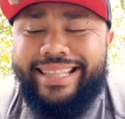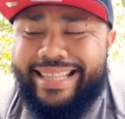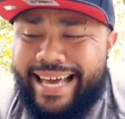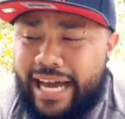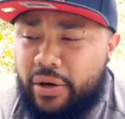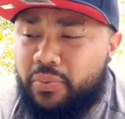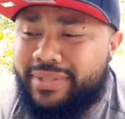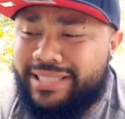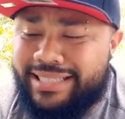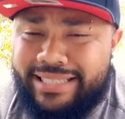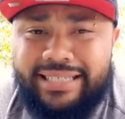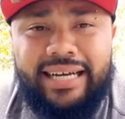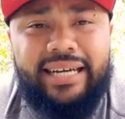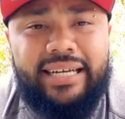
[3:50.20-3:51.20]
That would
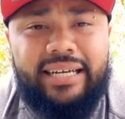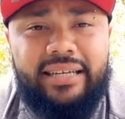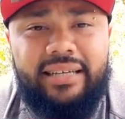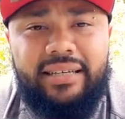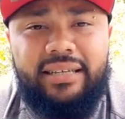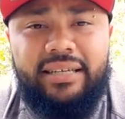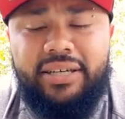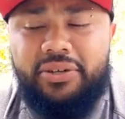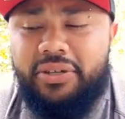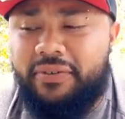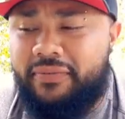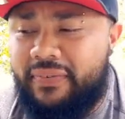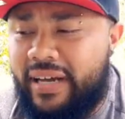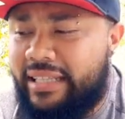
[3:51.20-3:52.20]
suck. You
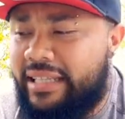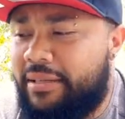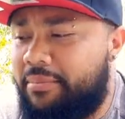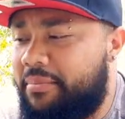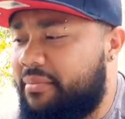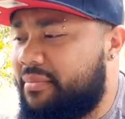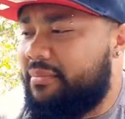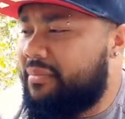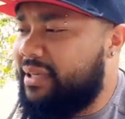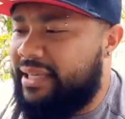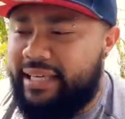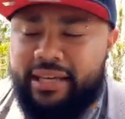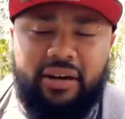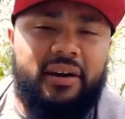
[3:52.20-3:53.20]
finally
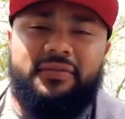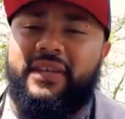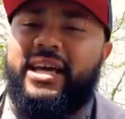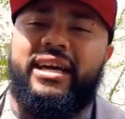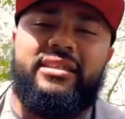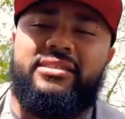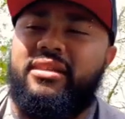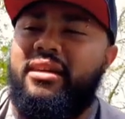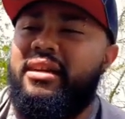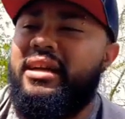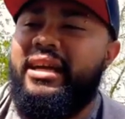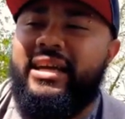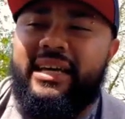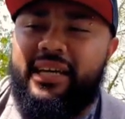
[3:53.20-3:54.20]
get off the head
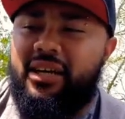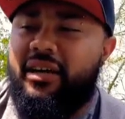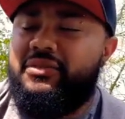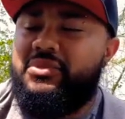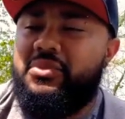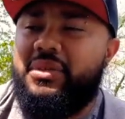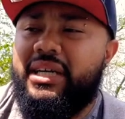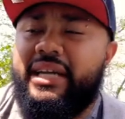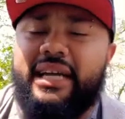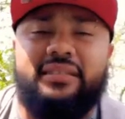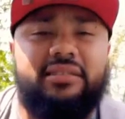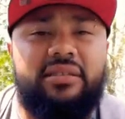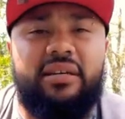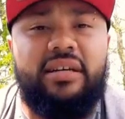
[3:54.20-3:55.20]
start, get off to a good
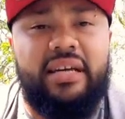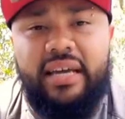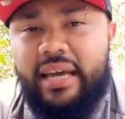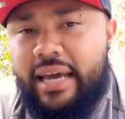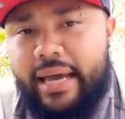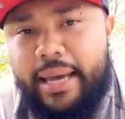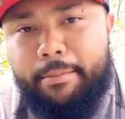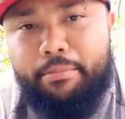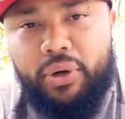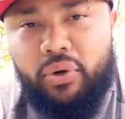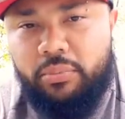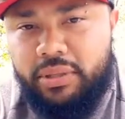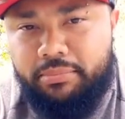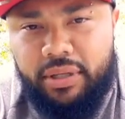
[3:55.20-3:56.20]
head start, and
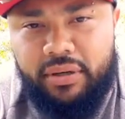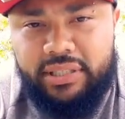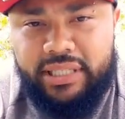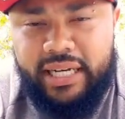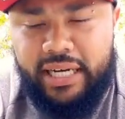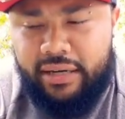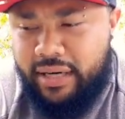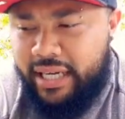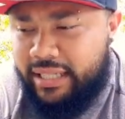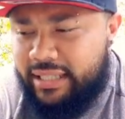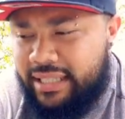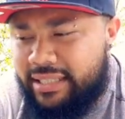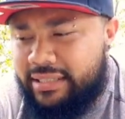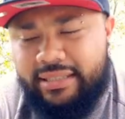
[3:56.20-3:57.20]
boom, you blow a tire, right?
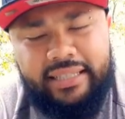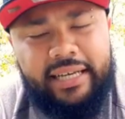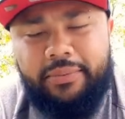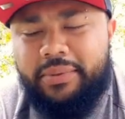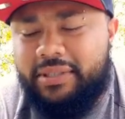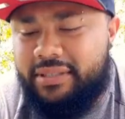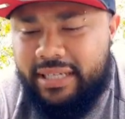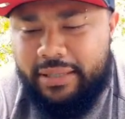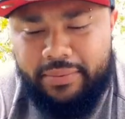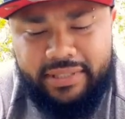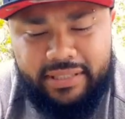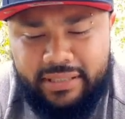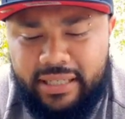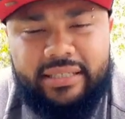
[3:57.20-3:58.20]
That
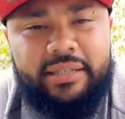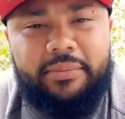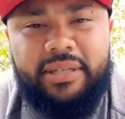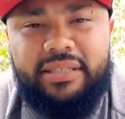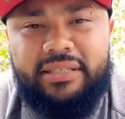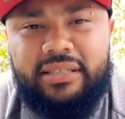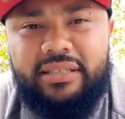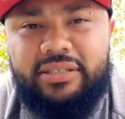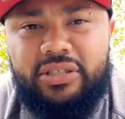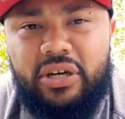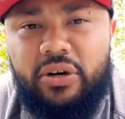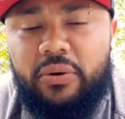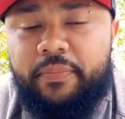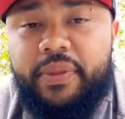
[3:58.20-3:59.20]
would suck tremendously.
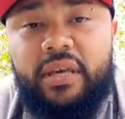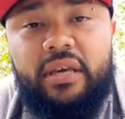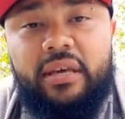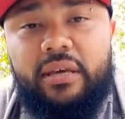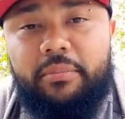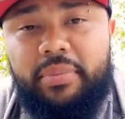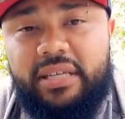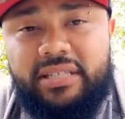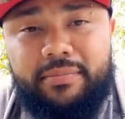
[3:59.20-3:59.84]
So be